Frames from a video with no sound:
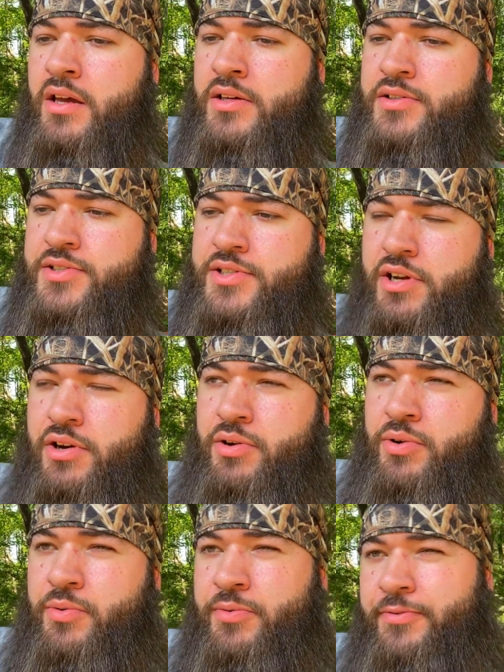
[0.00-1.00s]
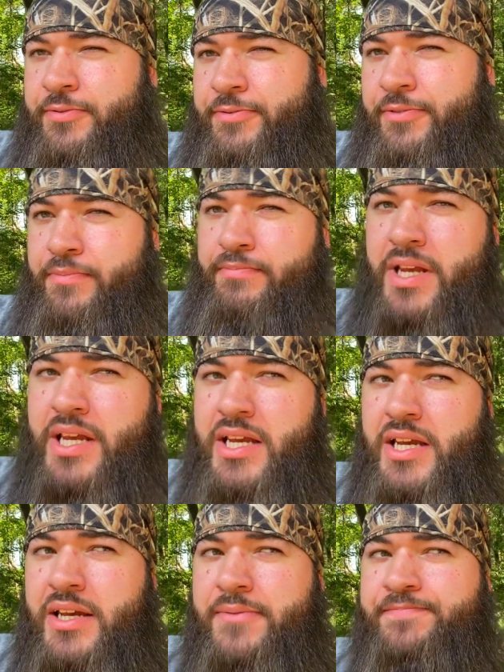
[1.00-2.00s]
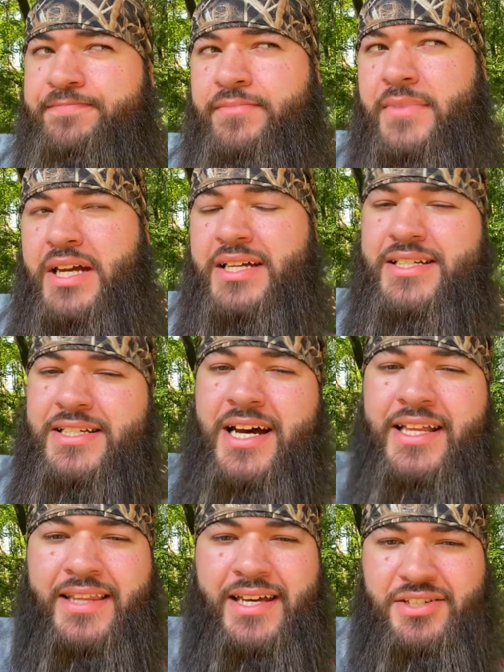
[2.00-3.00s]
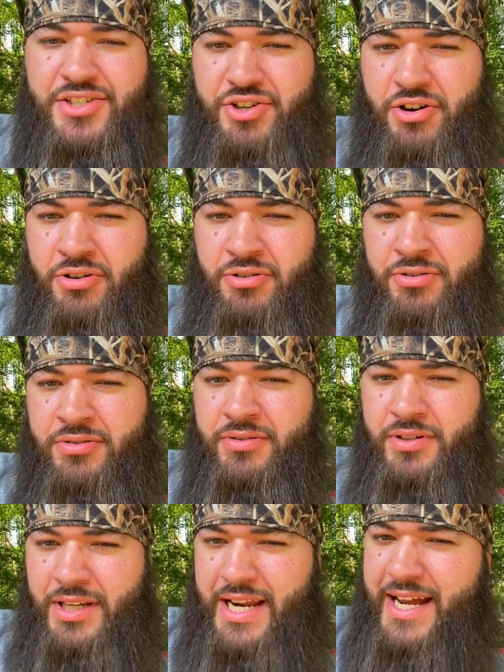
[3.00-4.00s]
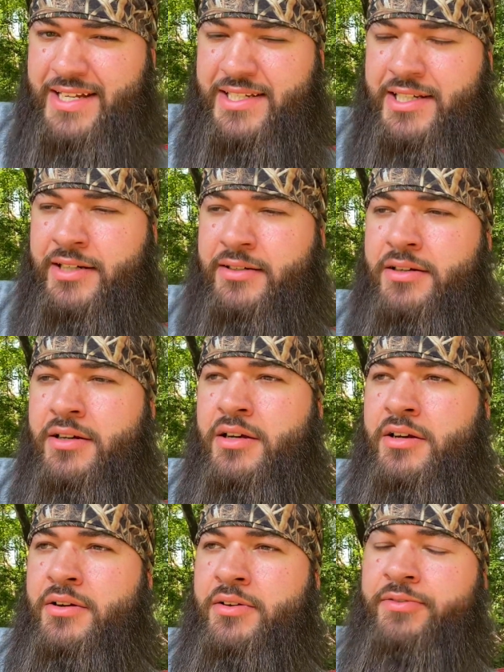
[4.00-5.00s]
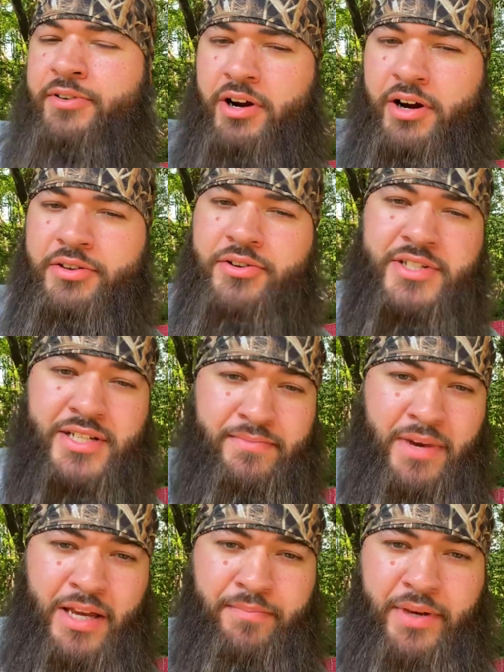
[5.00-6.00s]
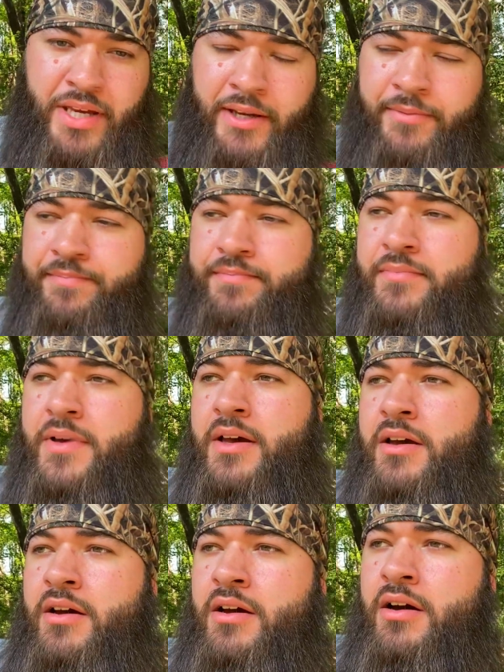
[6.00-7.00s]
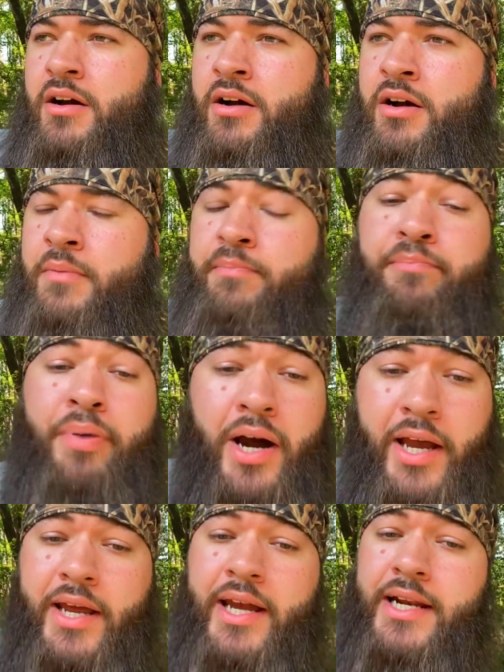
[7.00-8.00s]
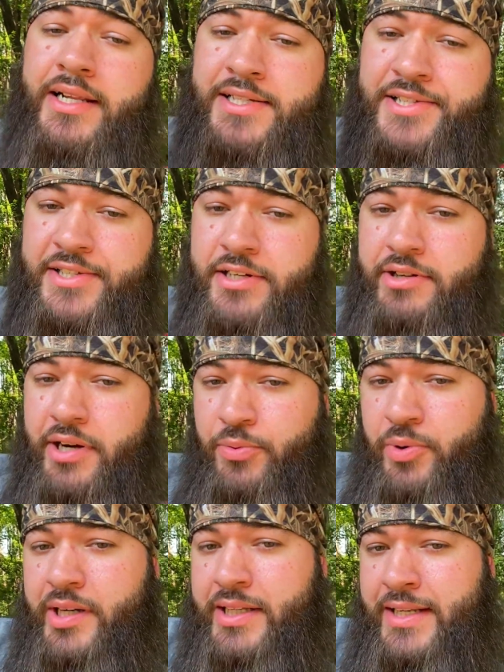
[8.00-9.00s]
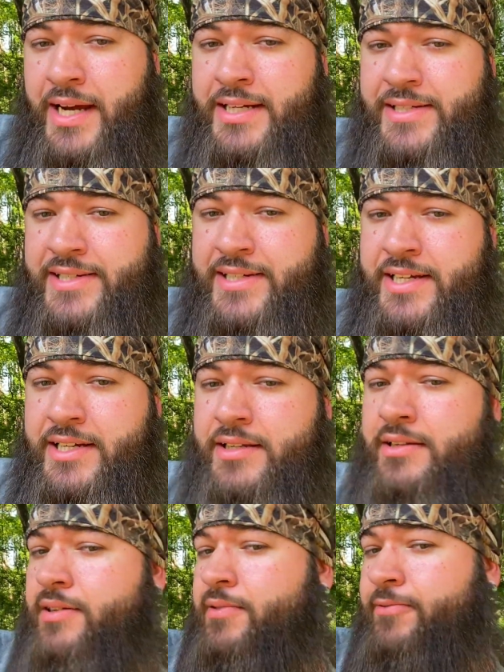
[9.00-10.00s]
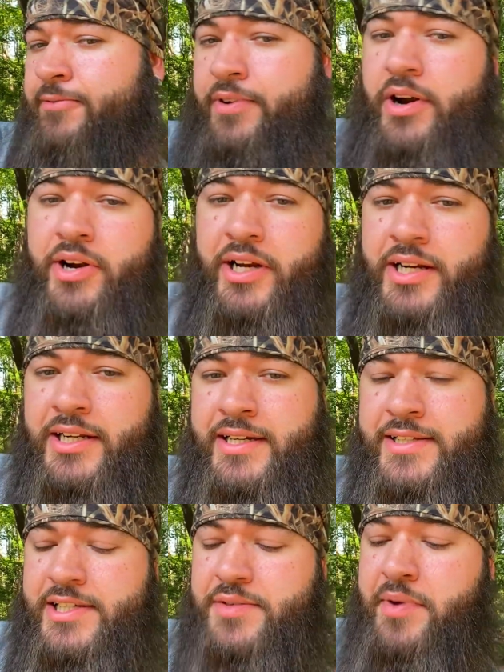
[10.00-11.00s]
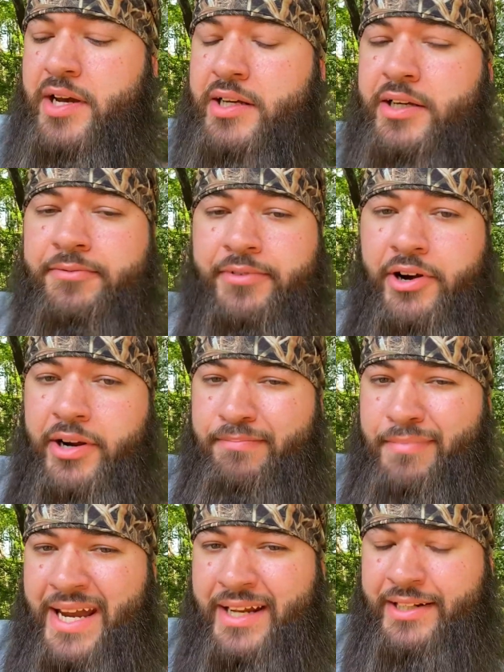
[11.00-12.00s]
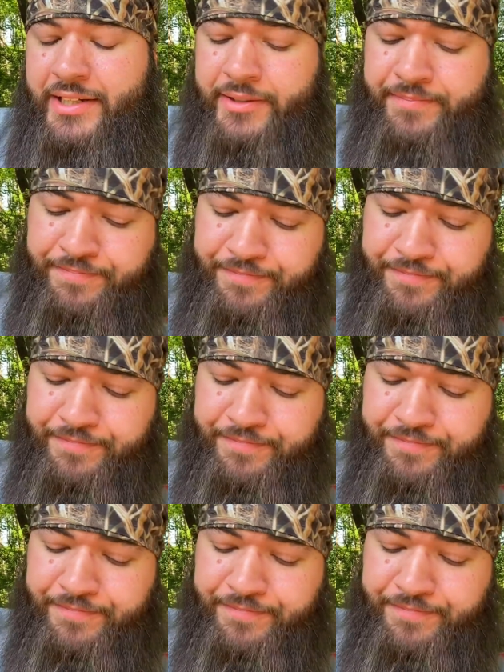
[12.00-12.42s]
So for me, it's not that strong lasting. For others, it may be. But it is still a really nice scent, very clean smelling, very manly.